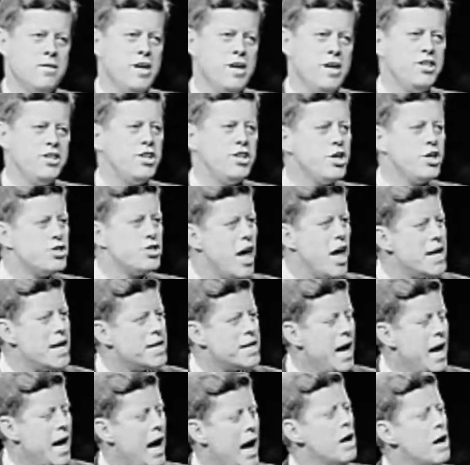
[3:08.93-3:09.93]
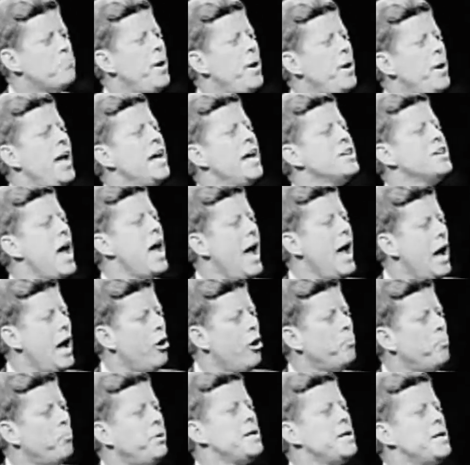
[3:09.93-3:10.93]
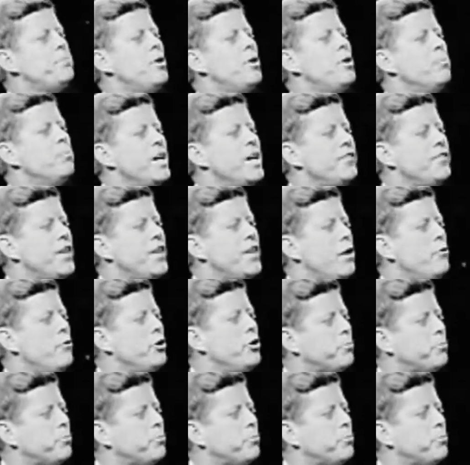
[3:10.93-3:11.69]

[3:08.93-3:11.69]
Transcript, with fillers: This is a campaign to help people meet their